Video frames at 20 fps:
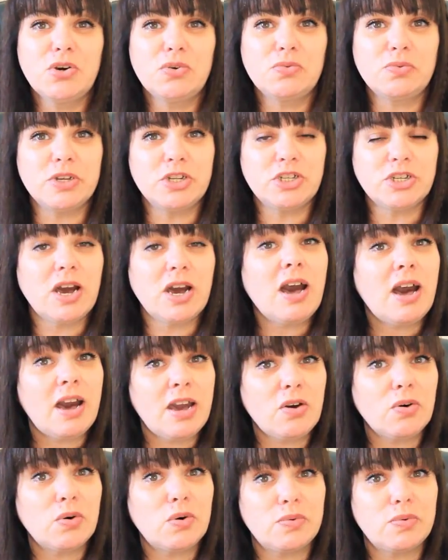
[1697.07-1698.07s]
which
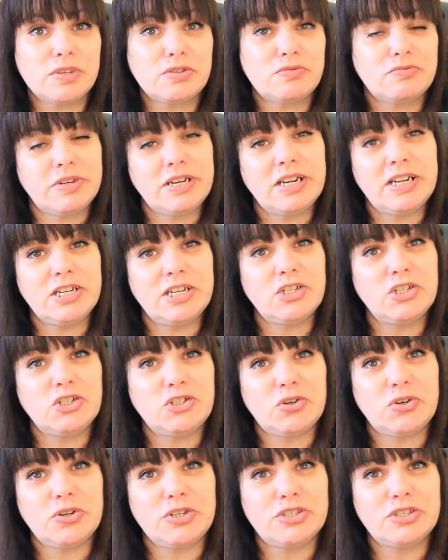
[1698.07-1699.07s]
I always really
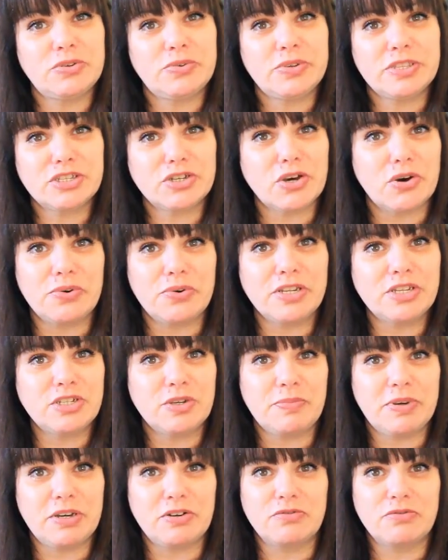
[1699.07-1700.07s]
enjoy, so it's going
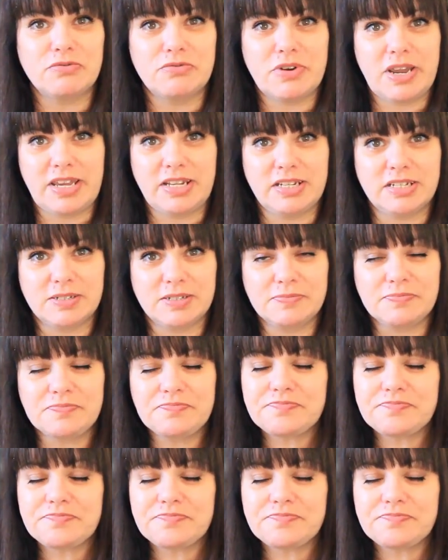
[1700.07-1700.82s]
to be great.